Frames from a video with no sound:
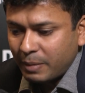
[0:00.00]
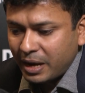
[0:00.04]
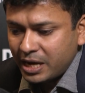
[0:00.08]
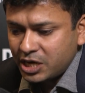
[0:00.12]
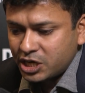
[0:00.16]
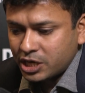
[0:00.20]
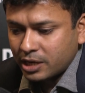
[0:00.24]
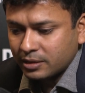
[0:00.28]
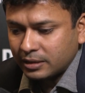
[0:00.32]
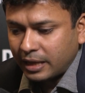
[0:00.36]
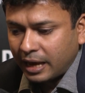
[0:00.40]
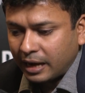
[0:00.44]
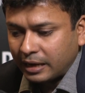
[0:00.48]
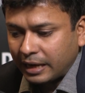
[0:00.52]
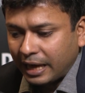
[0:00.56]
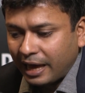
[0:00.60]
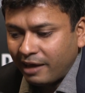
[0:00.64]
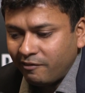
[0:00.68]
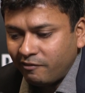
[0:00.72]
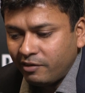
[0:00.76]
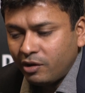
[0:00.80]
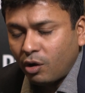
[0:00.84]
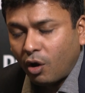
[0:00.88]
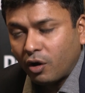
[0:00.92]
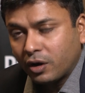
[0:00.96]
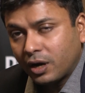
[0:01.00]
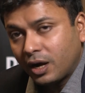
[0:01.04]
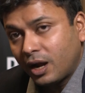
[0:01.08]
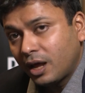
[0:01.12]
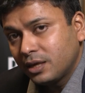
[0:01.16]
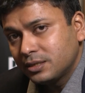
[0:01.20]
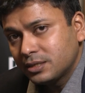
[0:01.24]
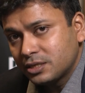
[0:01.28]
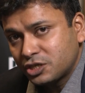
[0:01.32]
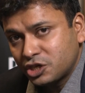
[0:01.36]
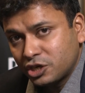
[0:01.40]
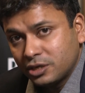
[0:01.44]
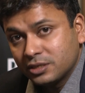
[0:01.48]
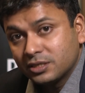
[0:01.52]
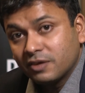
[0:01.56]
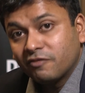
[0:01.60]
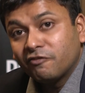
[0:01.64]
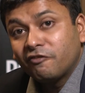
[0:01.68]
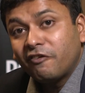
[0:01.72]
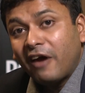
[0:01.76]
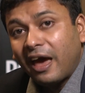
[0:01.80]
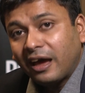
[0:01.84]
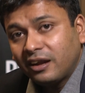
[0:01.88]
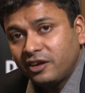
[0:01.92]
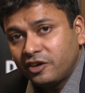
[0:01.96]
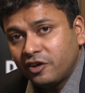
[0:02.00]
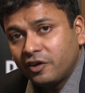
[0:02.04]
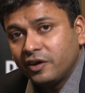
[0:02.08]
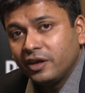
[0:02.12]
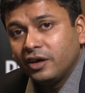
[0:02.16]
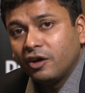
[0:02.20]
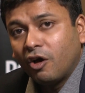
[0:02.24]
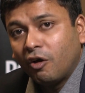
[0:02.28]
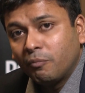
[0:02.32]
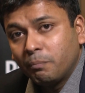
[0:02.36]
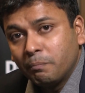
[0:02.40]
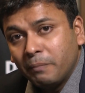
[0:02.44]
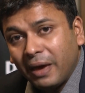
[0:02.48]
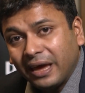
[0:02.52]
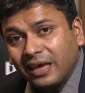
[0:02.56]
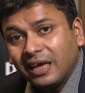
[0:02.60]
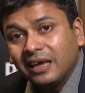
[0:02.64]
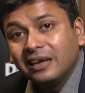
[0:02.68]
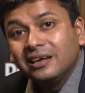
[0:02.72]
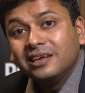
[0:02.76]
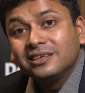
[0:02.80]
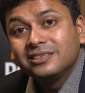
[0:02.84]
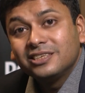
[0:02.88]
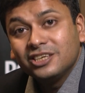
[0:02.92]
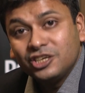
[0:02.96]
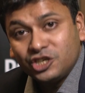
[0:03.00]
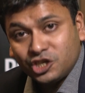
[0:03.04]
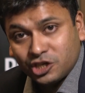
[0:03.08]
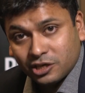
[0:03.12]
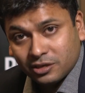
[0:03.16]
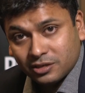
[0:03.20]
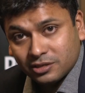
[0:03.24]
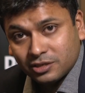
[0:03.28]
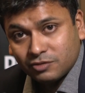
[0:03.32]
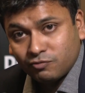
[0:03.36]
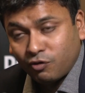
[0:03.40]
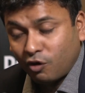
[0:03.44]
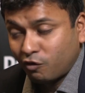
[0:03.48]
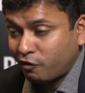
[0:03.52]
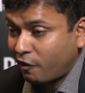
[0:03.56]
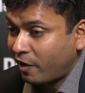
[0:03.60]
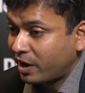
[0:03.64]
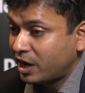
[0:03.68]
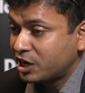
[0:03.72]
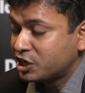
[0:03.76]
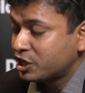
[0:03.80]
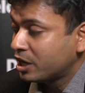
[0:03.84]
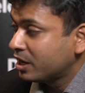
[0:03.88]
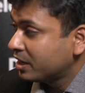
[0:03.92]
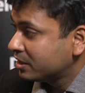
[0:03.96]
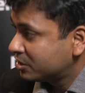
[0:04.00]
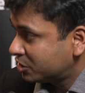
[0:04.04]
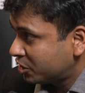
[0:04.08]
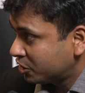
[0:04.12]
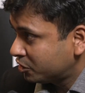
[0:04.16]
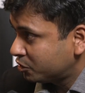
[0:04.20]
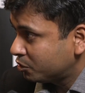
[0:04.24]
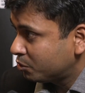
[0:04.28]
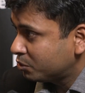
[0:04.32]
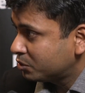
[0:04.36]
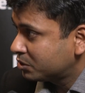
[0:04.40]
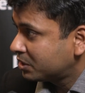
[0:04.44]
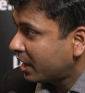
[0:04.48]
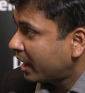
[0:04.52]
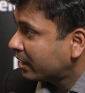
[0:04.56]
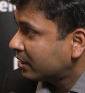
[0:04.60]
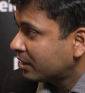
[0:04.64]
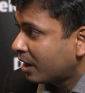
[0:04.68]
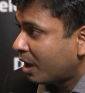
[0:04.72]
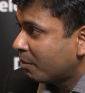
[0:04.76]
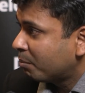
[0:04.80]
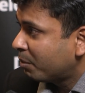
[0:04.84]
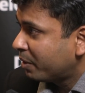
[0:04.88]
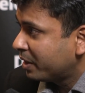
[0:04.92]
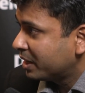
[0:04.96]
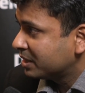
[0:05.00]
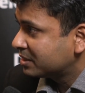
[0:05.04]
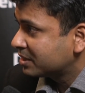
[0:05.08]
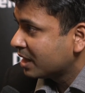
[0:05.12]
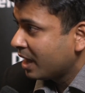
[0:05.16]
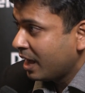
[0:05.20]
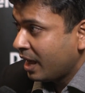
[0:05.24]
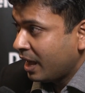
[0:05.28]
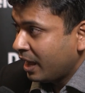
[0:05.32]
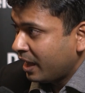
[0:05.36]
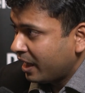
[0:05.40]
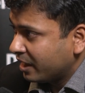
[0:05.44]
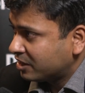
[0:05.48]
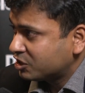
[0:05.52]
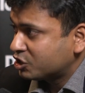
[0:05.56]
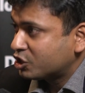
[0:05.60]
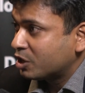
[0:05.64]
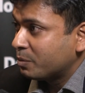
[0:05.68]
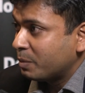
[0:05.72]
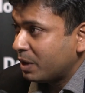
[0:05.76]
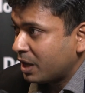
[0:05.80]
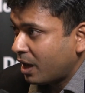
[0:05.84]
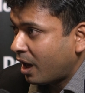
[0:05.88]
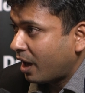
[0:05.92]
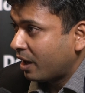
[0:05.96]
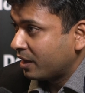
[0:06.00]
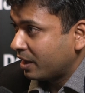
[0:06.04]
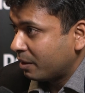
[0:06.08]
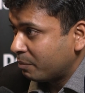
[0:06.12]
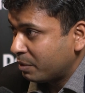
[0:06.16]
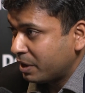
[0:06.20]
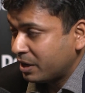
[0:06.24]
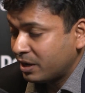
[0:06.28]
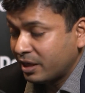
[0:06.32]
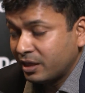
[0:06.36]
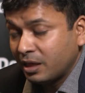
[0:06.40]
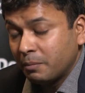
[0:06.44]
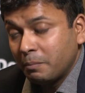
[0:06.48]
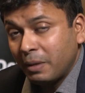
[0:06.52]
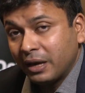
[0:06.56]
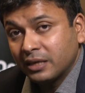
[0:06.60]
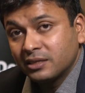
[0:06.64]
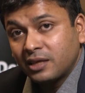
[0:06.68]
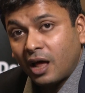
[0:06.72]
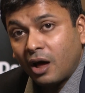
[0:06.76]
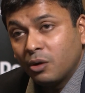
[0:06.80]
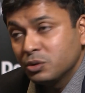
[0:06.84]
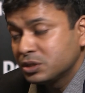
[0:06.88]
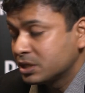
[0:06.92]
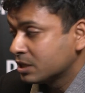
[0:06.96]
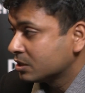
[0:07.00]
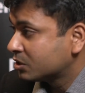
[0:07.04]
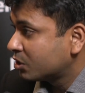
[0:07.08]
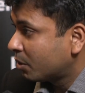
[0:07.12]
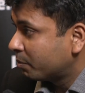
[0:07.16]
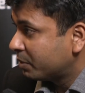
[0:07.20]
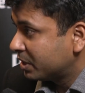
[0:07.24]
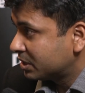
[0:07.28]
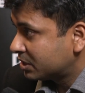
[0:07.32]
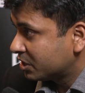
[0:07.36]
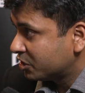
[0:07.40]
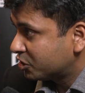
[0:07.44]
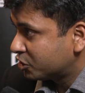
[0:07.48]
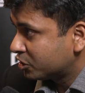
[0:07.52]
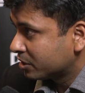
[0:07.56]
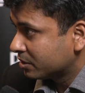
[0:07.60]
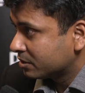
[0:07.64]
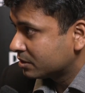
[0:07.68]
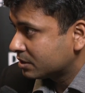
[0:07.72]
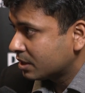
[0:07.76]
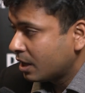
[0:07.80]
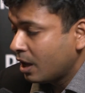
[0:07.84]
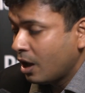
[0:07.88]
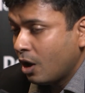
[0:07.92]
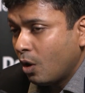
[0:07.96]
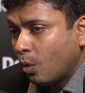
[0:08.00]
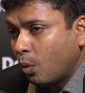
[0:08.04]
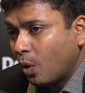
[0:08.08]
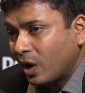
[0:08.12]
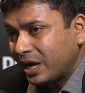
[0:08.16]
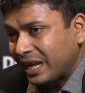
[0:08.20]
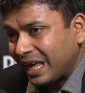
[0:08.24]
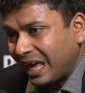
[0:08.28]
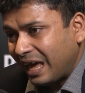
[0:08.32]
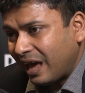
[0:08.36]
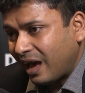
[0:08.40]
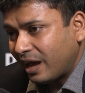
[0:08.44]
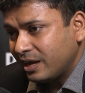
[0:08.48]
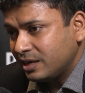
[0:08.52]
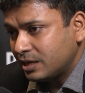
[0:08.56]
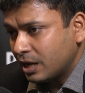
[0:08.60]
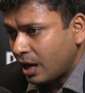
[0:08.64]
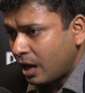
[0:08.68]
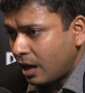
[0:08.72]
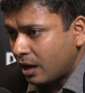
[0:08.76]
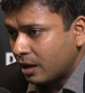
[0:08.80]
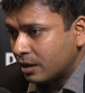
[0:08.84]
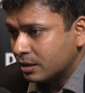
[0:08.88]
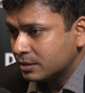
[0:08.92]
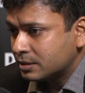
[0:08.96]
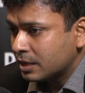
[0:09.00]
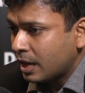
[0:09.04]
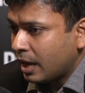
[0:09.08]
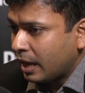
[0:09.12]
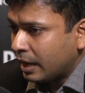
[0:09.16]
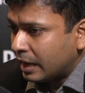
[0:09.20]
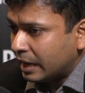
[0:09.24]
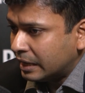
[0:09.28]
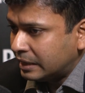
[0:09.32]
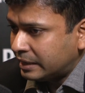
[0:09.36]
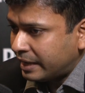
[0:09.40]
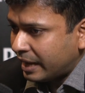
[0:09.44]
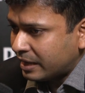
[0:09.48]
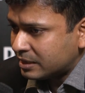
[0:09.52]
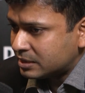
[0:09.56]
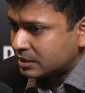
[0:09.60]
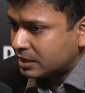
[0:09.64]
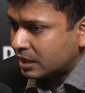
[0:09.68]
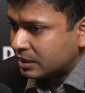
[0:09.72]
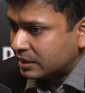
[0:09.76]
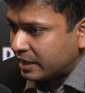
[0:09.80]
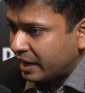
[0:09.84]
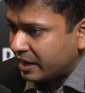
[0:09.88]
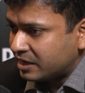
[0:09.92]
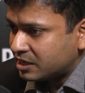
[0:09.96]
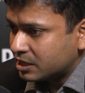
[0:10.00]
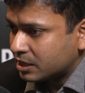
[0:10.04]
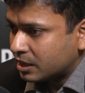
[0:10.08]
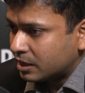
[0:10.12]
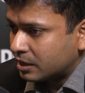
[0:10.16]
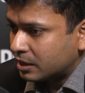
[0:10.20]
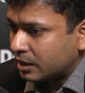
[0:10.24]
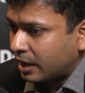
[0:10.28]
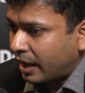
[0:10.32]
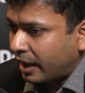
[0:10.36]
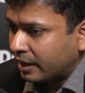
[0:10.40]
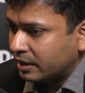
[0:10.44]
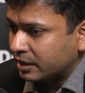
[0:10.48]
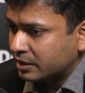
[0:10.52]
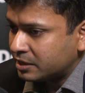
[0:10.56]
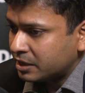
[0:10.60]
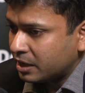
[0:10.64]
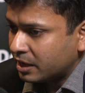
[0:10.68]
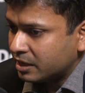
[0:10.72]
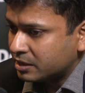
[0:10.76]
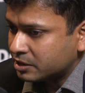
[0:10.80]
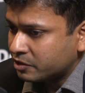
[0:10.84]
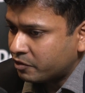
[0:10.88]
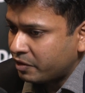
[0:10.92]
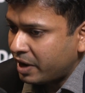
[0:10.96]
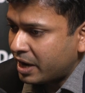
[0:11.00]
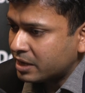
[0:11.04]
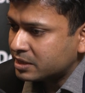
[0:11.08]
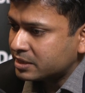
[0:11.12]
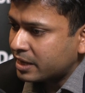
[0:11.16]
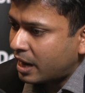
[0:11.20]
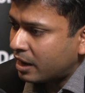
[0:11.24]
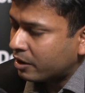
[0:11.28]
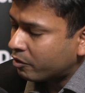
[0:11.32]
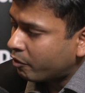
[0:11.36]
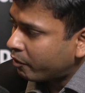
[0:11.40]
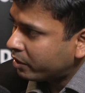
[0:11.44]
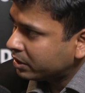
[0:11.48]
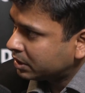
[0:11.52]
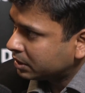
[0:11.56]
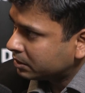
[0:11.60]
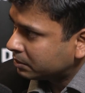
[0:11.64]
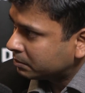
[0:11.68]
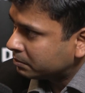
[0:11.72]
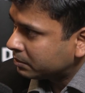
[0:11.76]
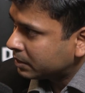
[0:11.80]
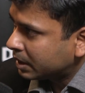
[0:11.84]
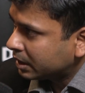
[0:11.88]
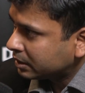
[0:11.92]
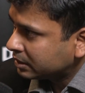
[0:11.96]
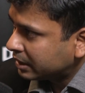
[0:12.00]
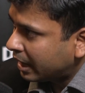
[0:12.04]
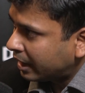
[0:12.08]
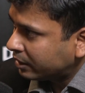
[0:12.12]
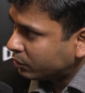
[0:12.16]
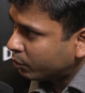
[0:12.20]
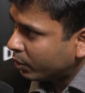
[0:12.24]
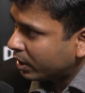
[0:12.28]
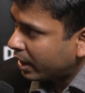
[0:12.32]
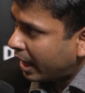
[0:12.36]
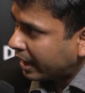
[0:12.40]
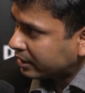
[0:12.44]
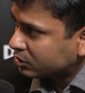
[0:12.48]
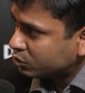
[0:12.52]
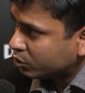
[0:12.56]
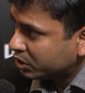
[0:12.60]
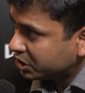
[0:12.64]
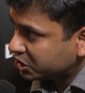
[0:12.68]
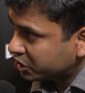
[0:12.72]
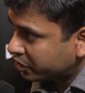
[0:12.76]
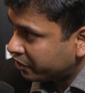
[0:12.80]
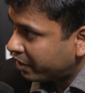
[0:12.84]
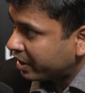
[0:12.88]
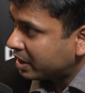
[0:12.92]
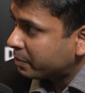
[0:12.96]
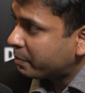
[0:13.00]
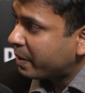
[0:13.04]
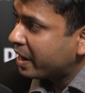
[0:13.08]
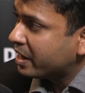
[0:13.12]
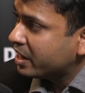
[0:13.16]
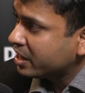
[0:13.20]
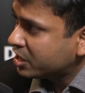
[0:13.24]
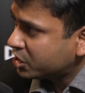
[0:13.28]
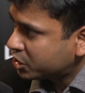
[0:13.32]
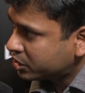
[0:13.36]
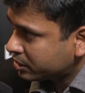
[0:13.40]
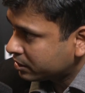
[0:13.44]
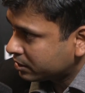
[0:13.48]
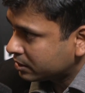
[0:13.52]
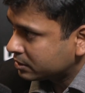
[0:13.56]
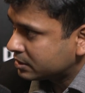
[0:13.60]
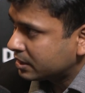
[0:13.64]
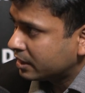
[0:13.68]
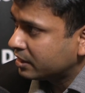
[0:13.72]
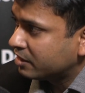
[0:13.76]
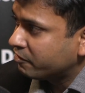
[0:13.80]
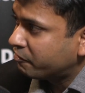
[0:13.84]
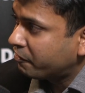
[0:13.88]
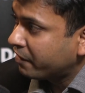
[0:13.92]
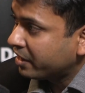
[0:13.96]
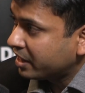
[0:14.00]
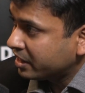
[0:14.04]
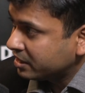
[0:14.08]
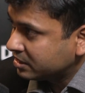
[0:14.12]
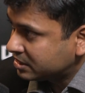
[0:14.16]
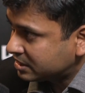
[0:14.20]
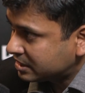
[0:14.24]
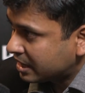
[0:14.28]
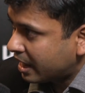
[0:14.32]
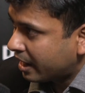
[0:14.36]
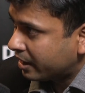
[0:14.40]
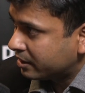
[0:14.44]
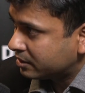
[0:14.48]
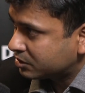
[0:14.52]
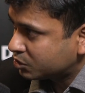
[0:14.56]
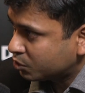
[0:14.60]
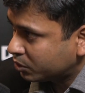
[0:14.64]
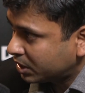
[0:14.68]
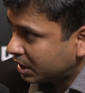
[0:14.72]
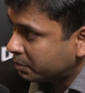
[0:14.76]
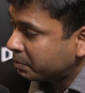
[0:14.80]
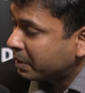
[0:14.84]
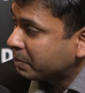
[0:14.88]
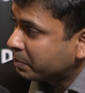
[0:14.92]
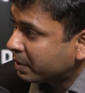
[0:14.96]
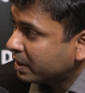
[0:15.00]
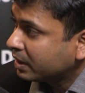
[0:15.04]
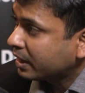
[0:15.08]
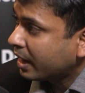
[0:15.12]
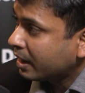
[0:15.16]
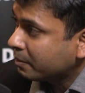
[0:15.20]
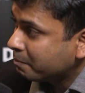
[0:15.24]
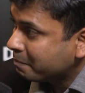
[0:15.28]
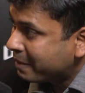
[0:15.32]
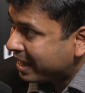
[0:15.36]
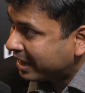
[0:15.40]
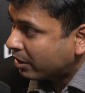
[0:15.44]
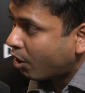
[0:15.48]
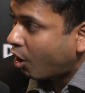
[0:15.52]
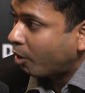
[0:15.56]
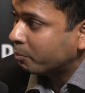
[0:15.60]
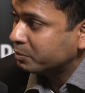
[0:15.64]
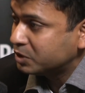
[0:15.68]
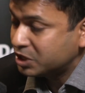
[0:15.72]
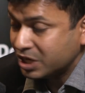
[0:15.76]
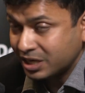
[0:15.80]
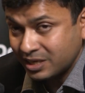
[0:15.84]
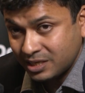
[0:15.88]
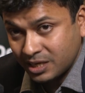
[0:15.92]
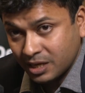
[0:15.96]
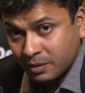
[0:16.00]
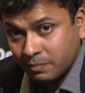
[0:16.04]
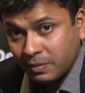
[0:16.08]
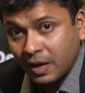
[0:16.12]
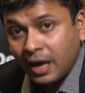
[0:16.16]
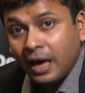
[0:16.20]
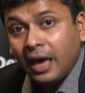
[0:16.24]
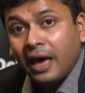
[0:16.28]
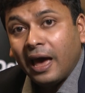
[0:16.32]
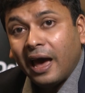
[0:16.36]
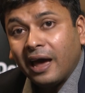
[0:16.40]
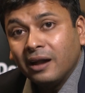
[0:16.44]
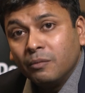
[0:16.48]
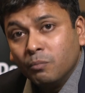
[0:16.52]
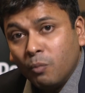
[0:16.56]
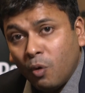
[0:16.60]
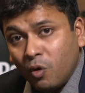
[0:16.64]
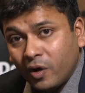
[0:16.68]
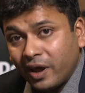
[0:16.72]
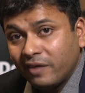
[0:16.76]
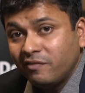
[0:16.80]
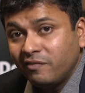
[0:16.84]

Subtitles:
mentioned that every organization is a factory of making decisions. For financial institute, that number is extremely high. Every day they make thousands of decisions. What AI does, it takes the data and it creates algorithm that will actually generate predictions at different insights so that people can make objective and more